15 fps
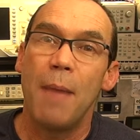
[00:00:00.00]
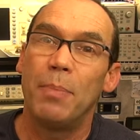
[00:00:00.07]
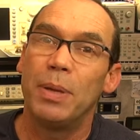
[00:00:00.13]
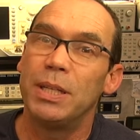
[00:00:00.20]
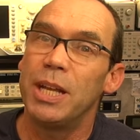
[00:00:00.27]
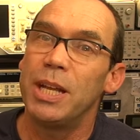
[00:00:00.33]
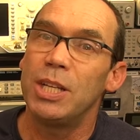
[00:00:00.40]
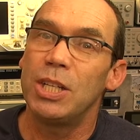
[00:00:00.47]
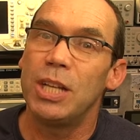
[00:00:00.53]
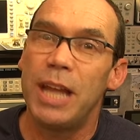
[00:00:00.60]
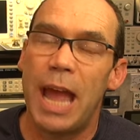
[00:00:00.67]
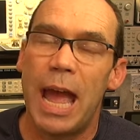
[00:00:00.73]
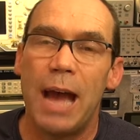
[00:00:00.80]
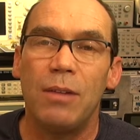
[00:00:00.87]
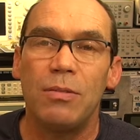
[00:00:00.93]
potentially
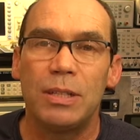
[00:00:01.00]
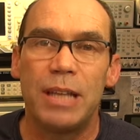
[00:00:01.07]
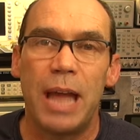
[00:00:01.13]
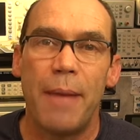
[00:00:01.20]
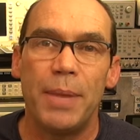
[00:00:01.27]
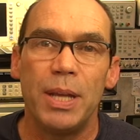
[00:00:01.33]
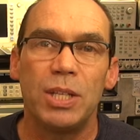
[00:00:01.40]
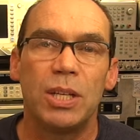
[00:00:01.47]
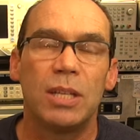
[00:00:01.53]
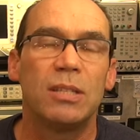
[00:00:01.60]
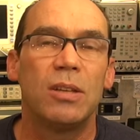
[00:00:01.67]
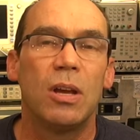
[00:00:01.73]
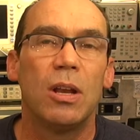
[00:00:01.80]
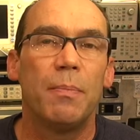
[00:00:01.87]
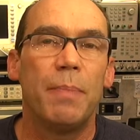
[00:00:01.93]
how damaged a
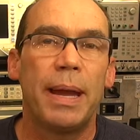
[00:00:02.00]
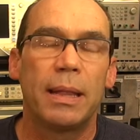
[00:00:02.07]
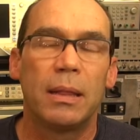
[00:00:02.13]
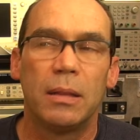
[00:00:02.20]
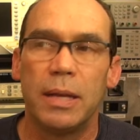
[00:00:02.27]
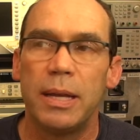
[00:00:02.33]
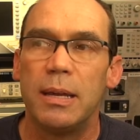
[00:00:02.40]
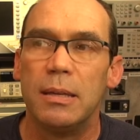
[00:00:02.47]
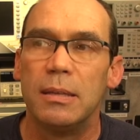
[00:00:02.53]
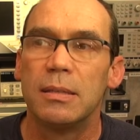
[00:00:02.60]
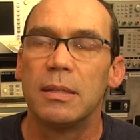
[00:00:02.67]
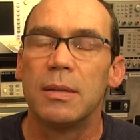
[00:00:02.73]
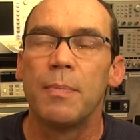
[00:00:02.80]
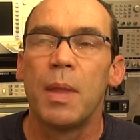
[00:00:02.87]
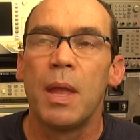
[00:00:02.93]
solar panel is.